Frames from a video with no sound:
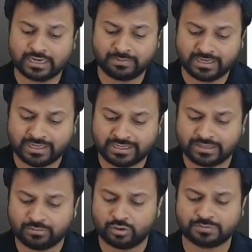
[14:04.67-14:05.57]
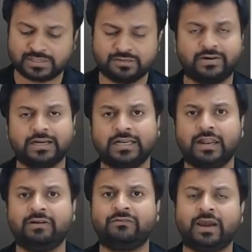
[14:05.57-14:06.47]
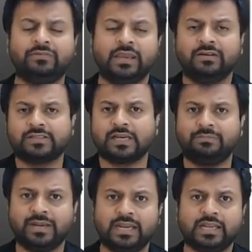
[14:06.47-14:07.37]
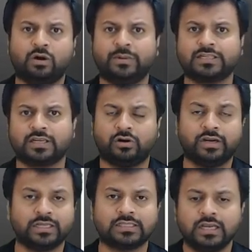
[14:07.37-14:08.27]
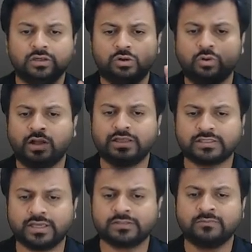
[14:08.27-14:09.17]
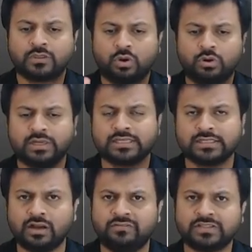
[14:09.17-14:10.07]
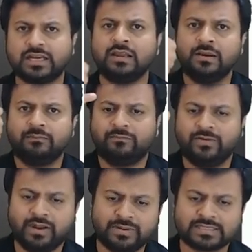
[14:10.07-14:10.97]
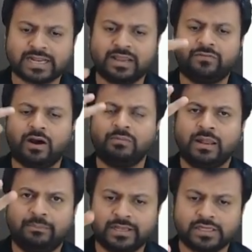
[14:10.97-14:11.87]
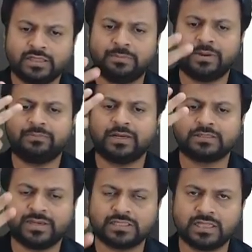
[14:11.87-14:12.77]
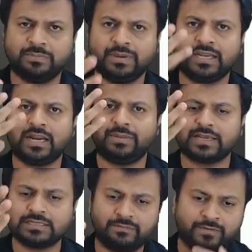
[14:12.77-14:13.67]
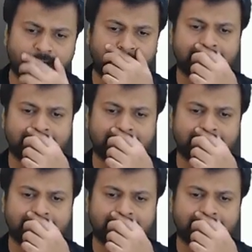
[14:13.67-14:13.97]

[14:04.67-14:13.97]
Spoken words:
money in the mode specified in 11.5, which are mainly government securities. You do all these things, go to assessing officer, fill a prescribed form, mention the purpose, mention the period, maximum 5 years,